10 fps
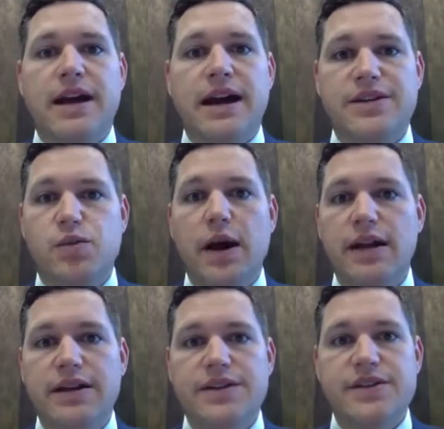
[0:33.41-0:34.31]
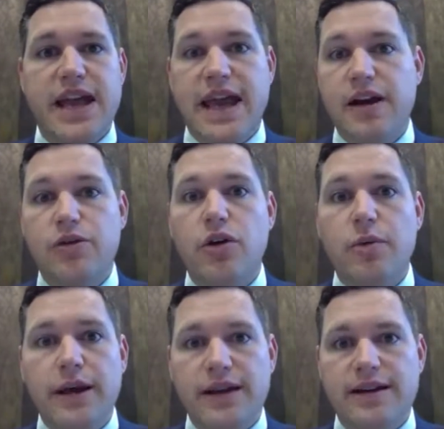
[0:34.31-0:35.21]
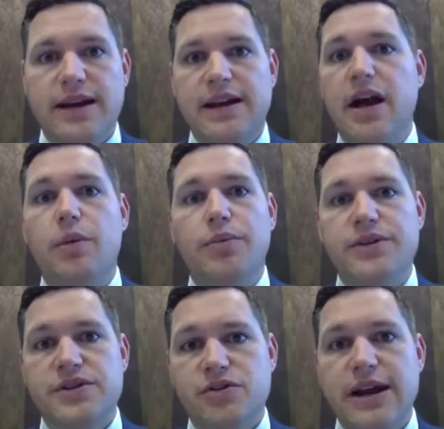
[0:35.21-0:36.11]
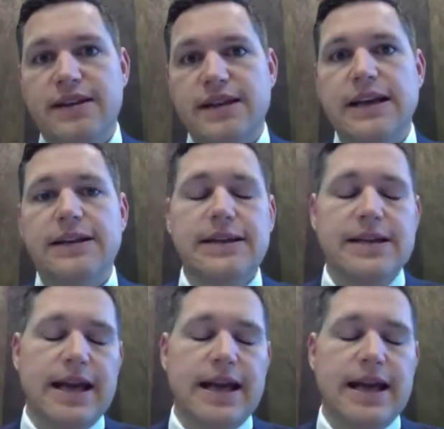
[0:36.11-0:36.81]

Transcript: as well as anaerobic and help with strengthening